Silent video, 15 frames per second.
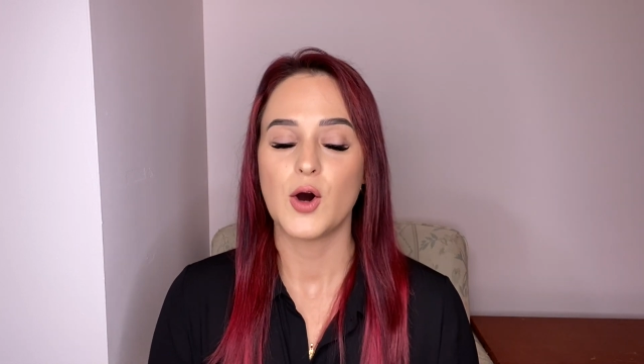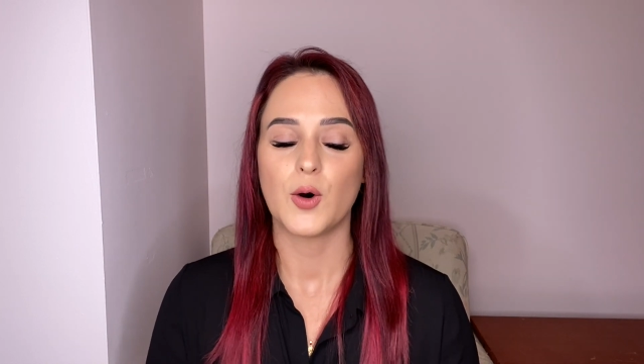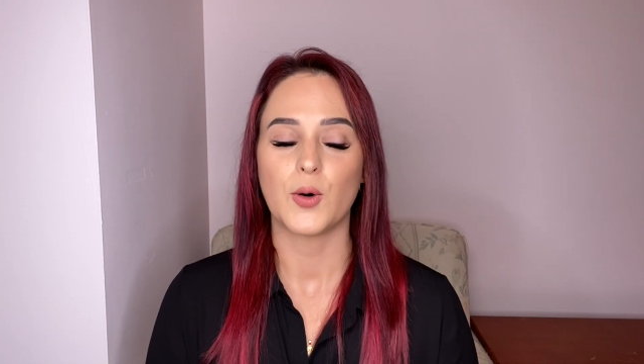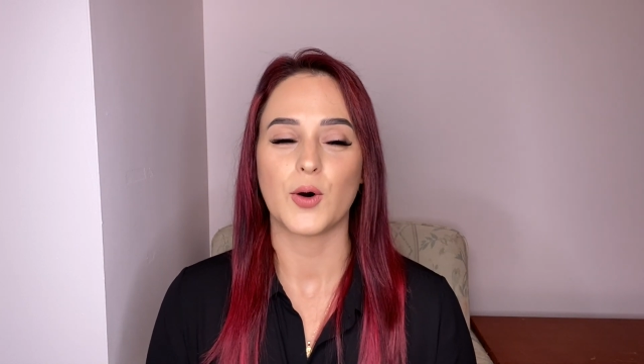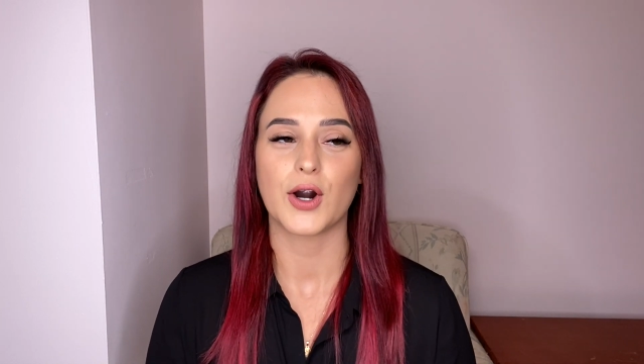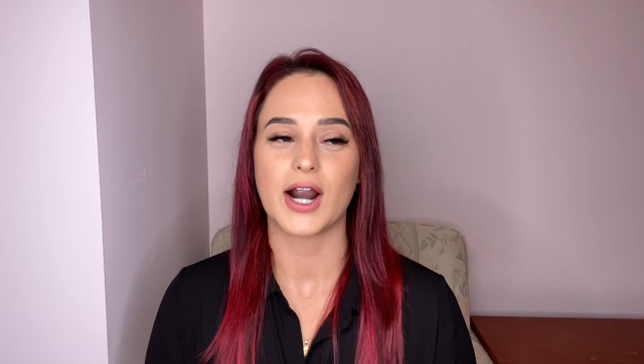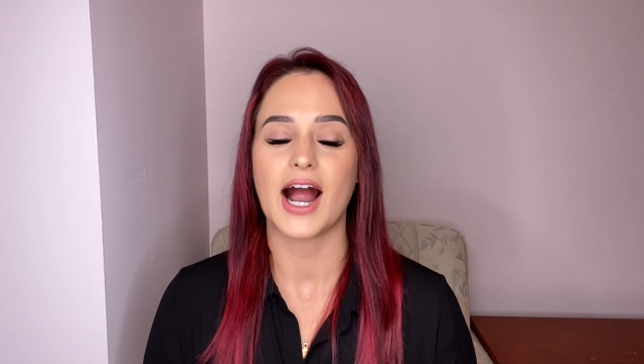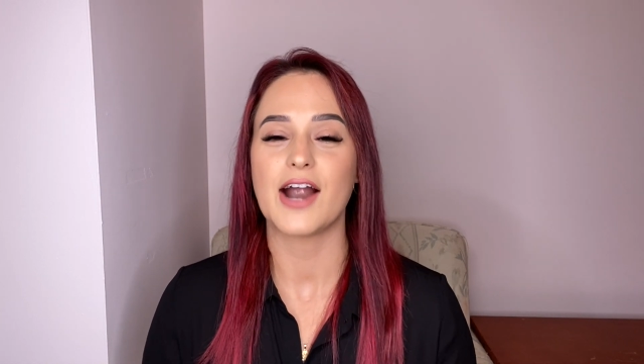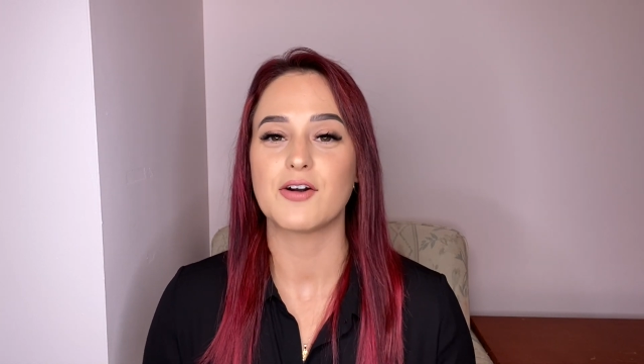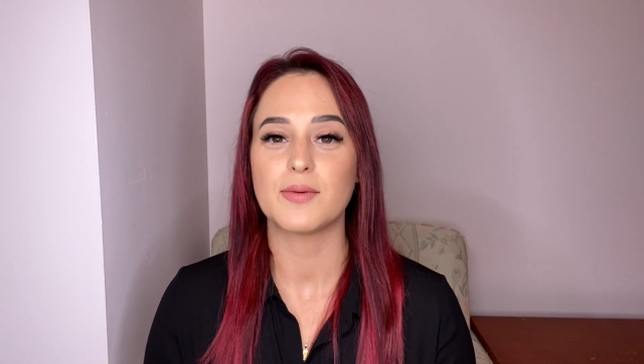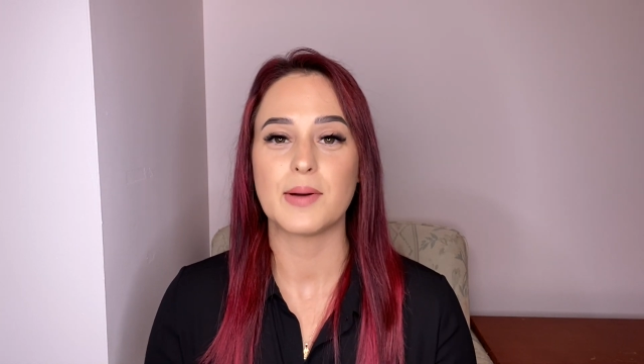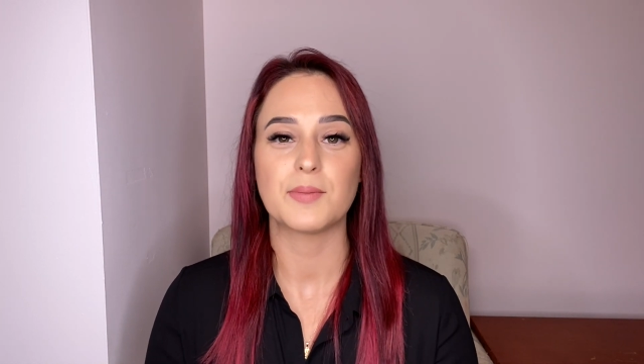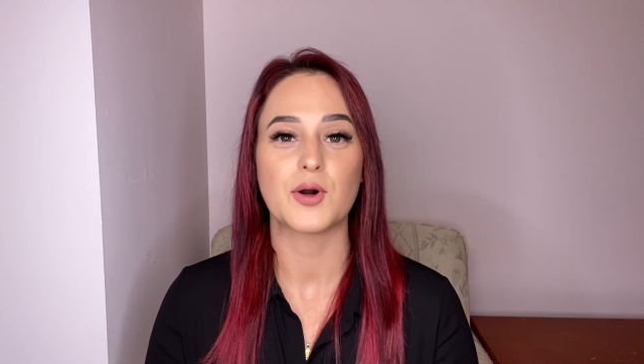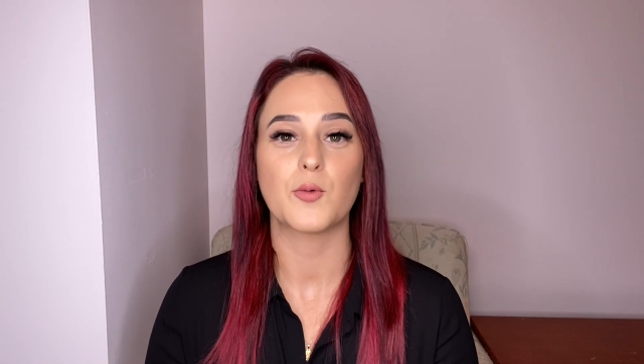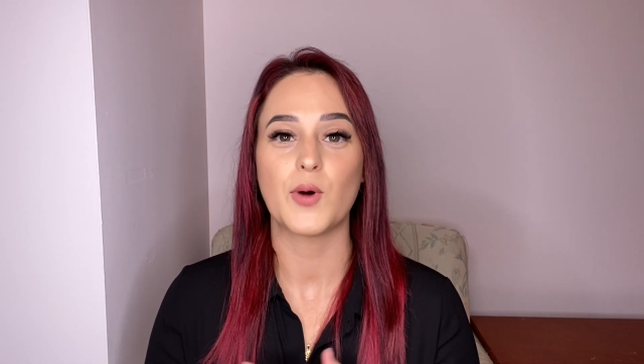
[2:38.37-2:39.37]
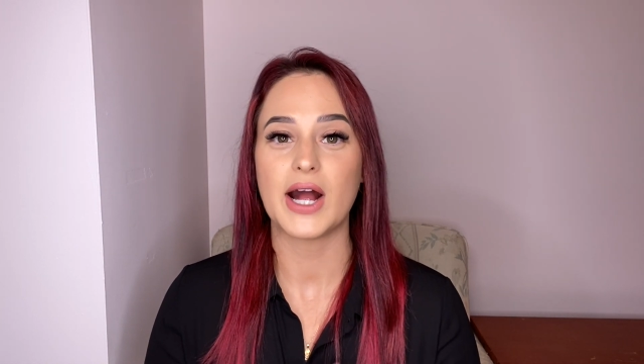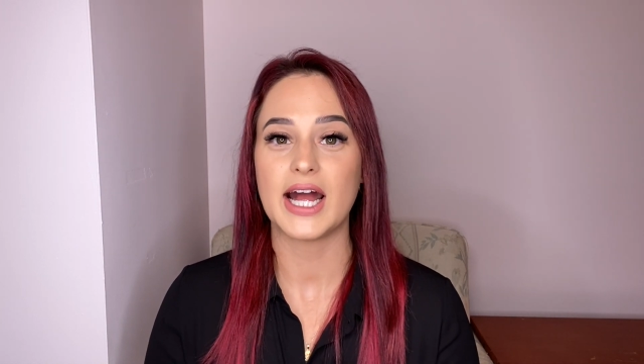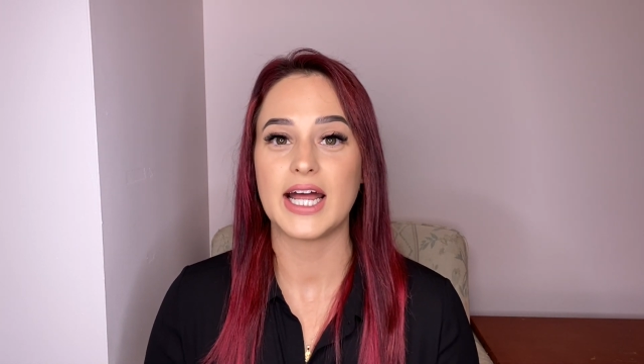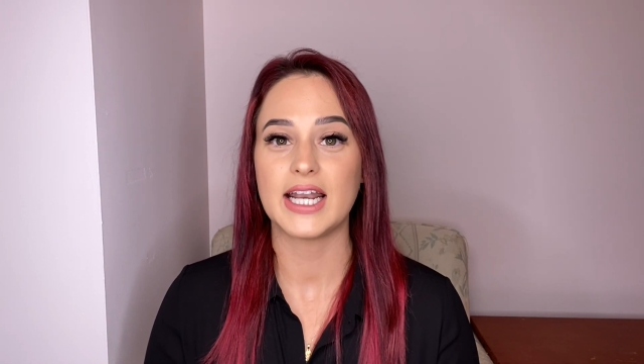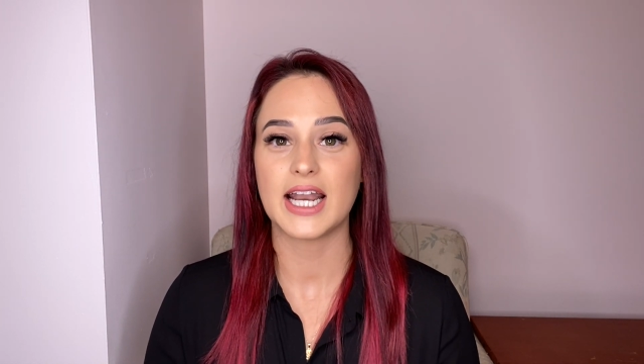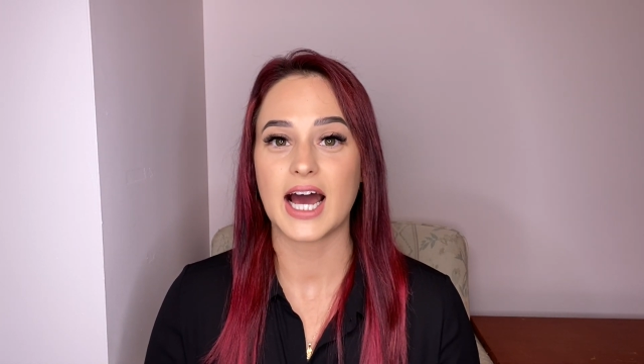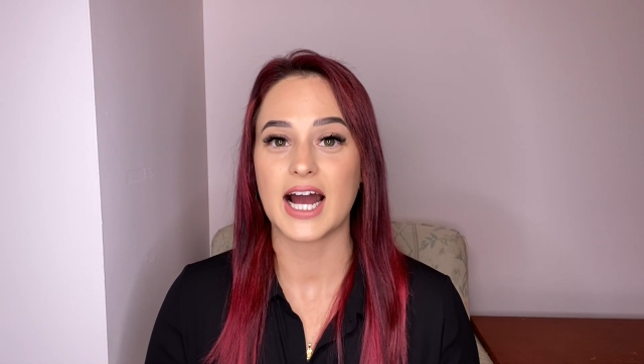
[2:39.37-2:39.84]
Or I remember
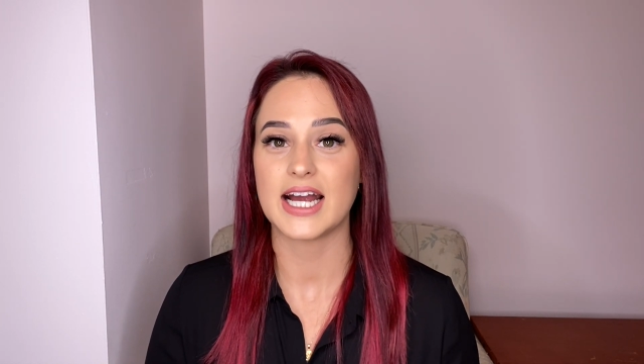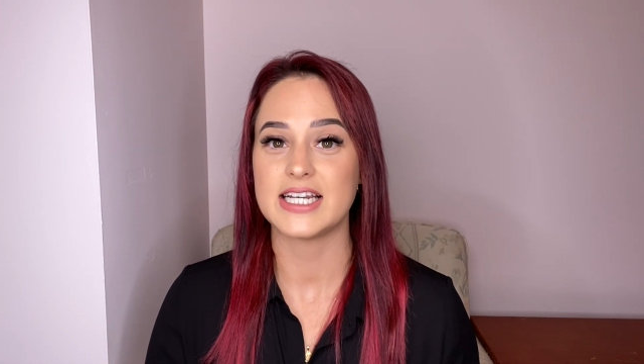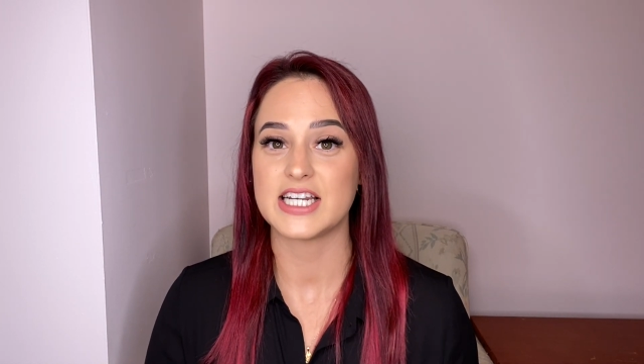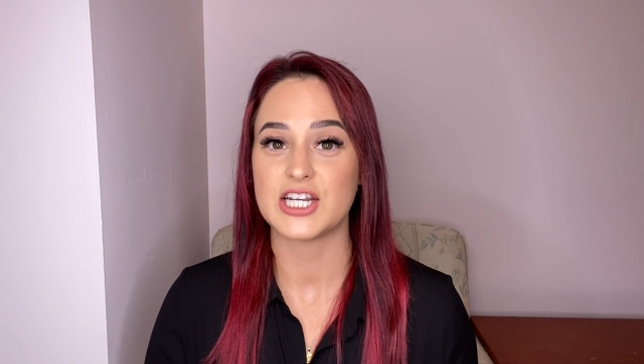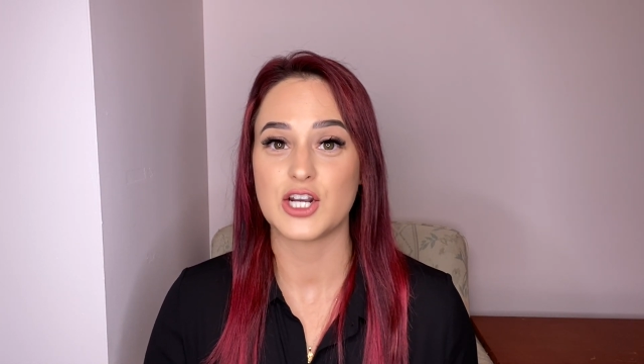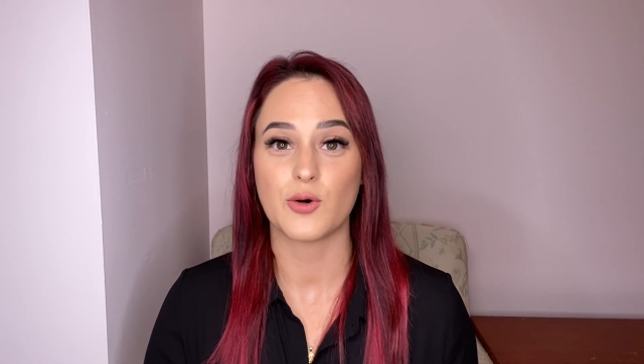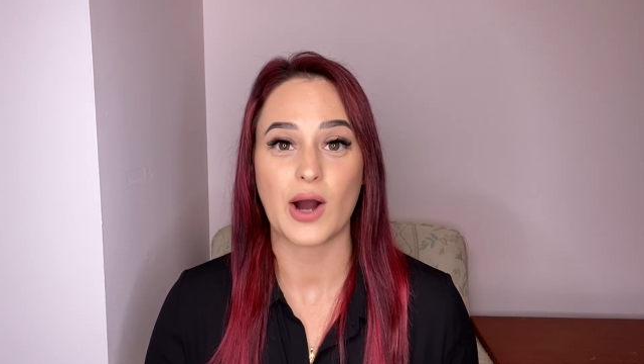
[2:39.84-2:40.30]
when I didn't know